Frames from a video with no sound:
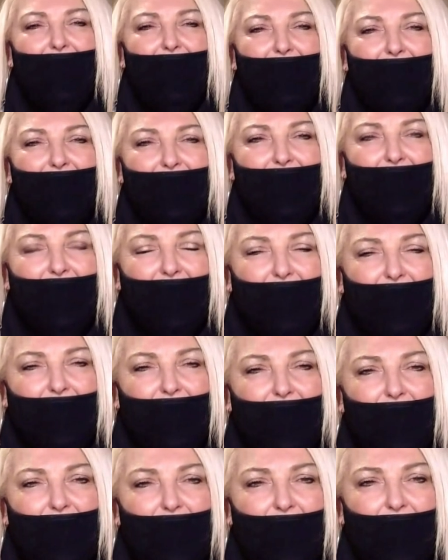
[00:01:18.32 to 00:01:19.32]
you guys have
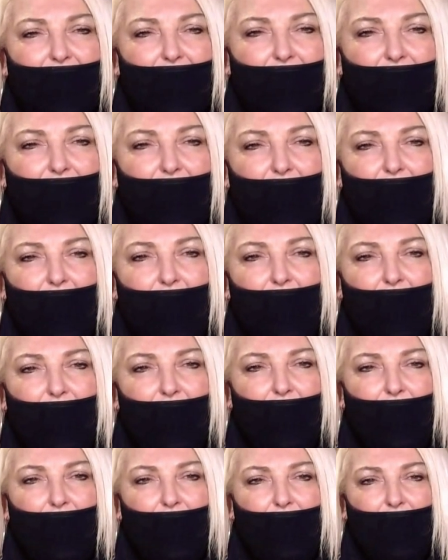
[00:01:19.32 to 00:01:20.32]
exactly the
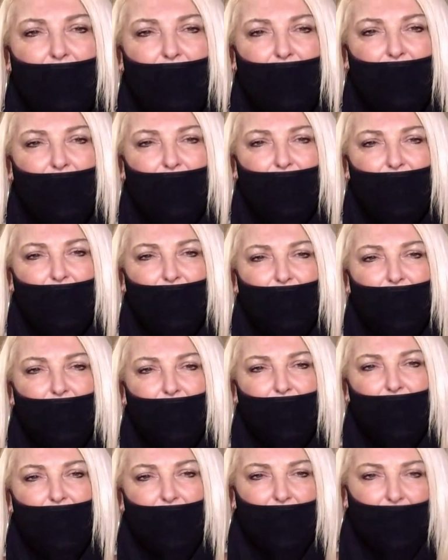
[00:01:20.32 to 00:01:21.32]
opposite
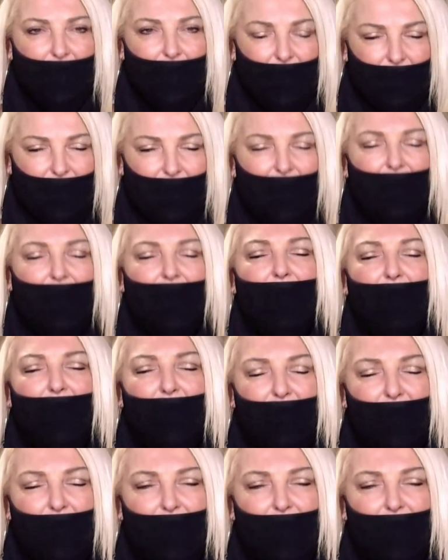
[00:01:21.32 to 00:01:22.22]
problem? No, no, no.